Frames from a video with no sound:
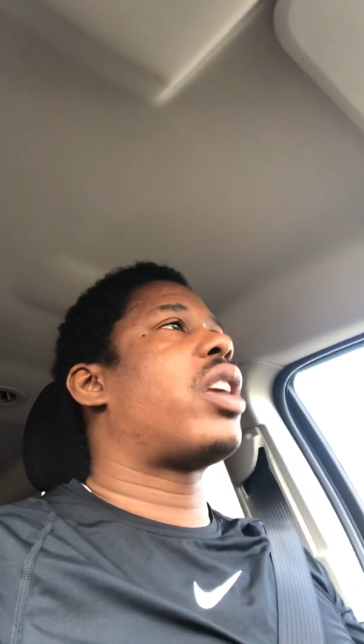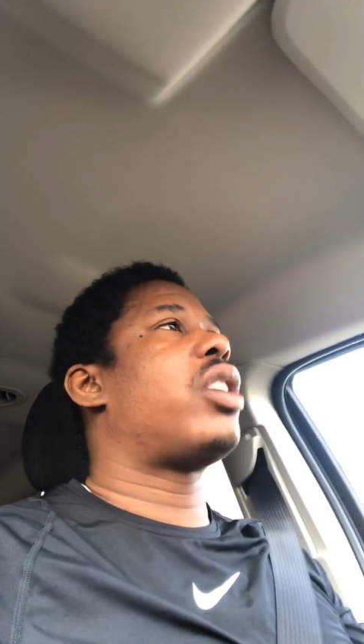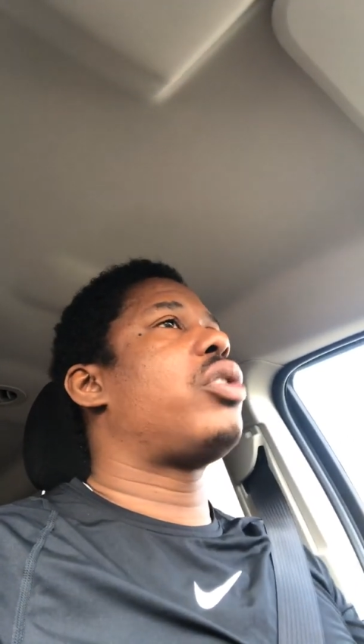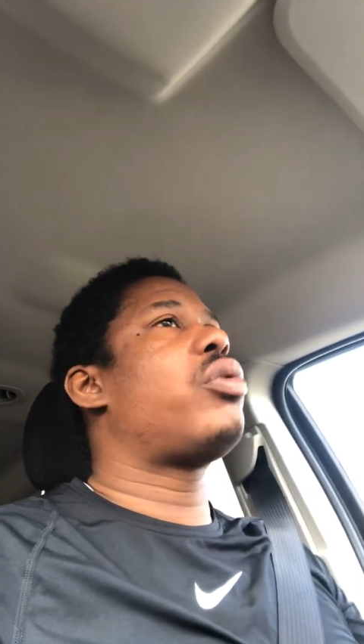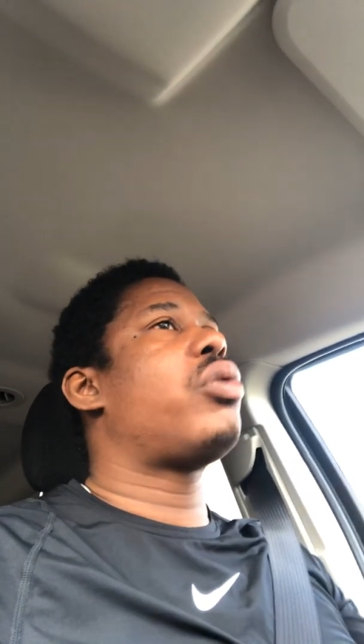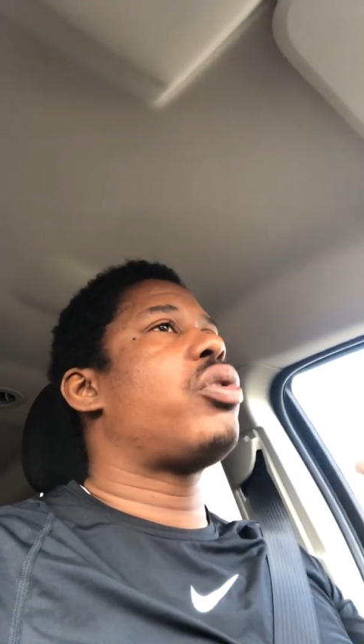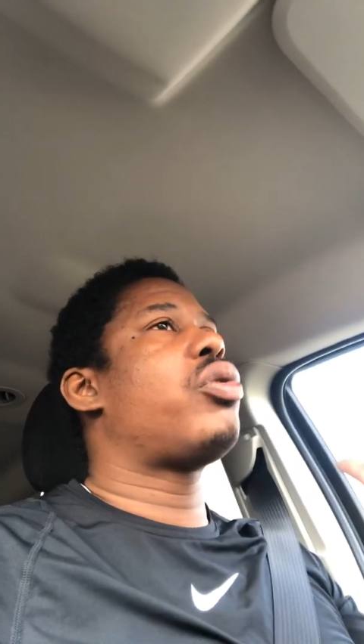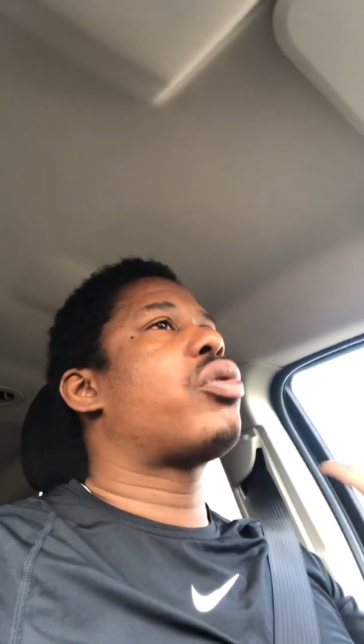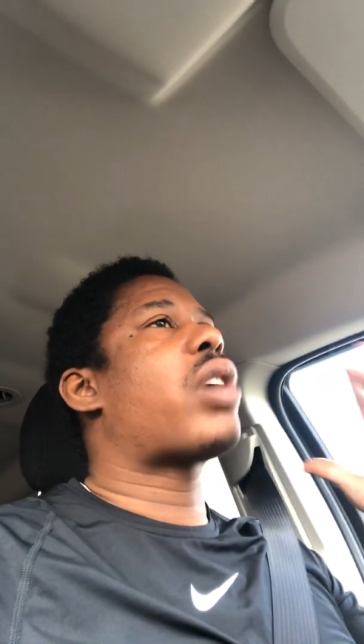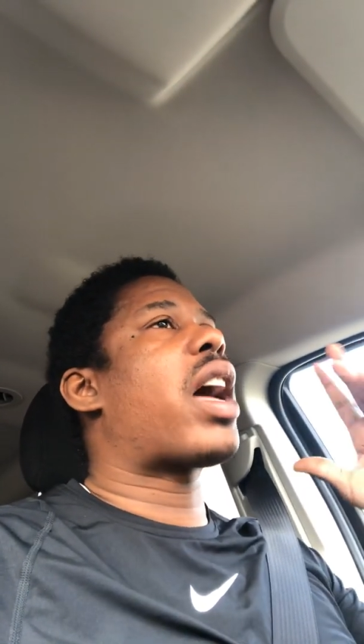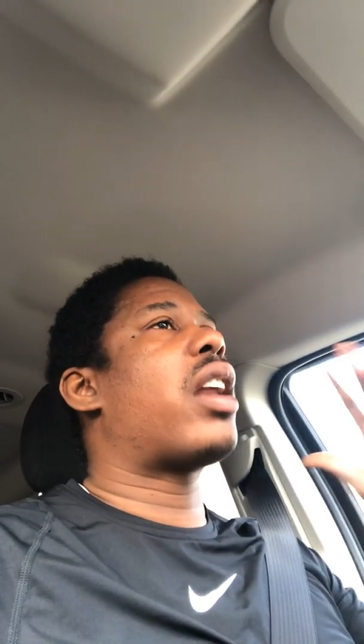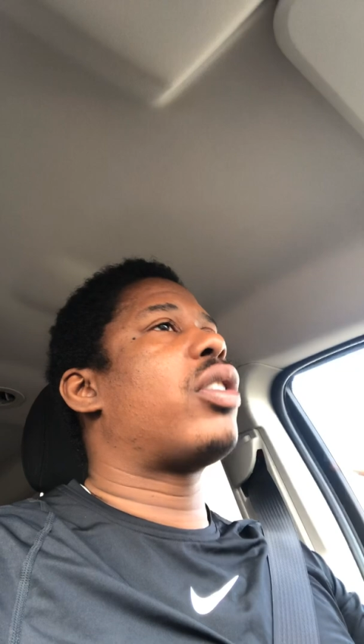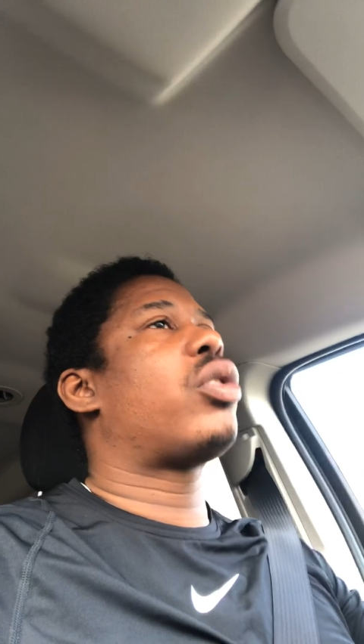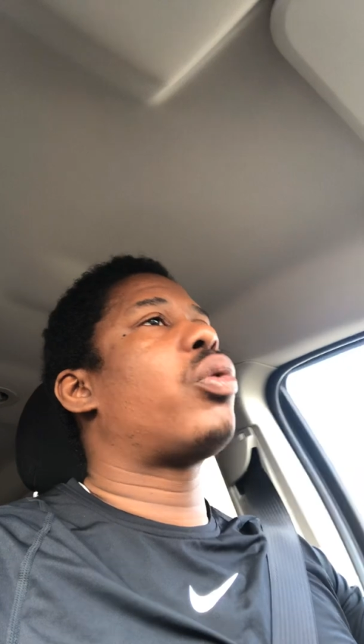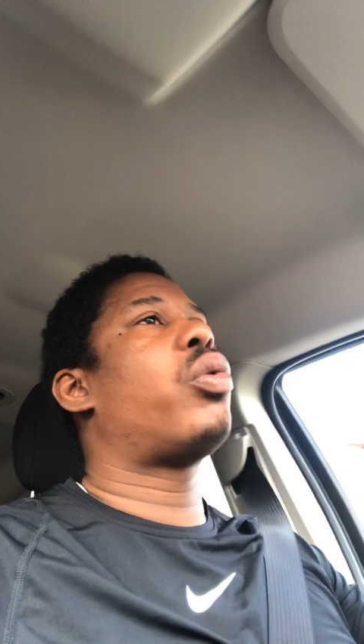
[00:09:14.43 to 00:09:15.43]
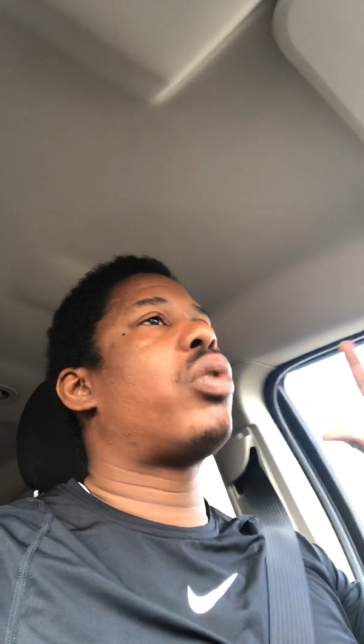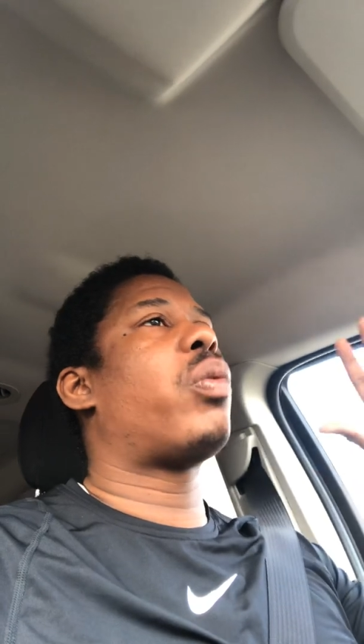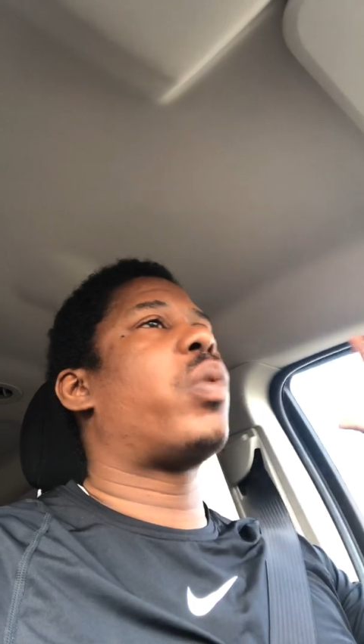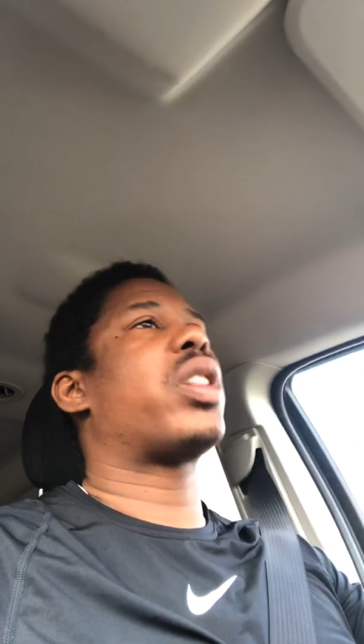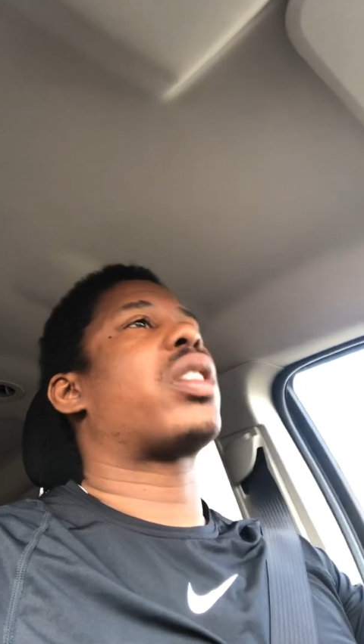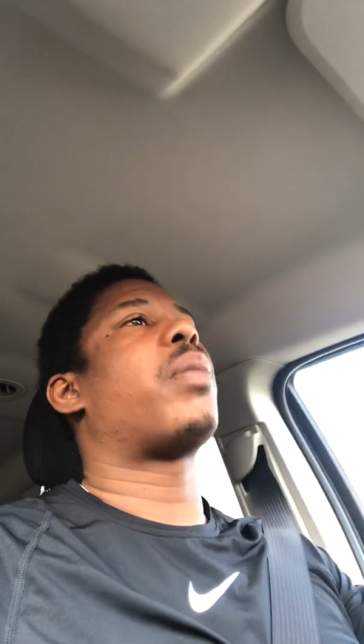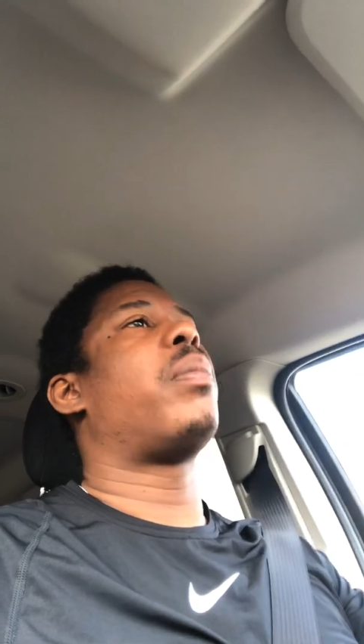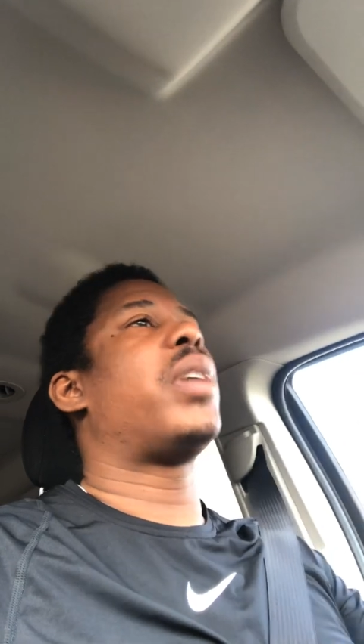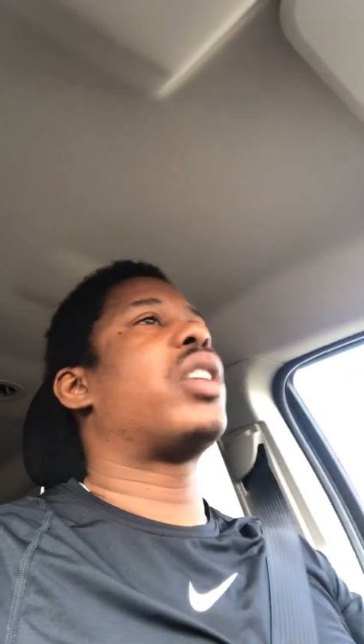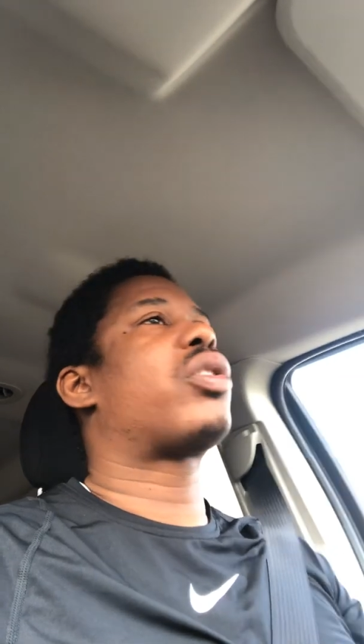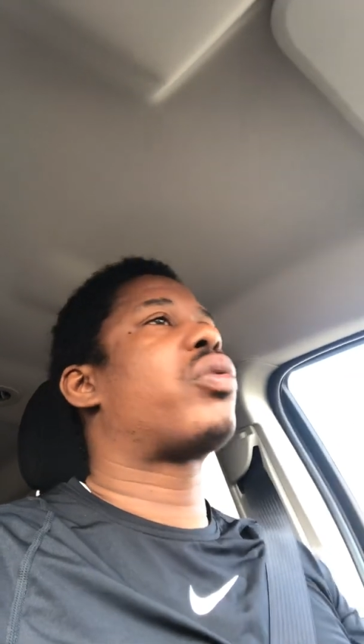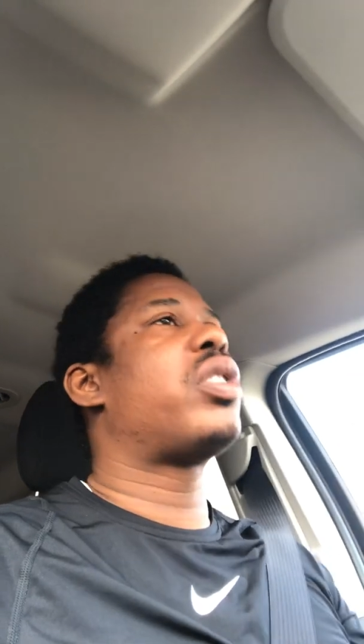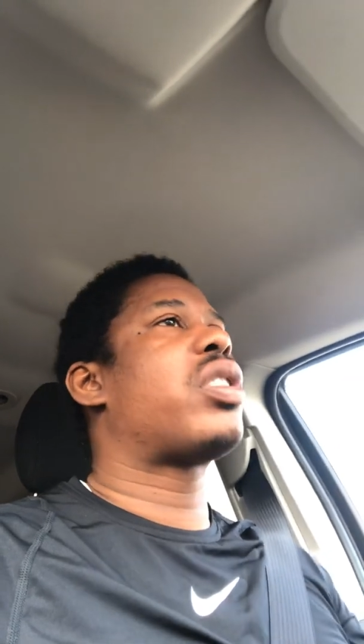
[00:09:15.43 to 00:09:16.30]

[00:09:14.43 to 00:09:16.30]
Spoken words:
And you got to do what the ministry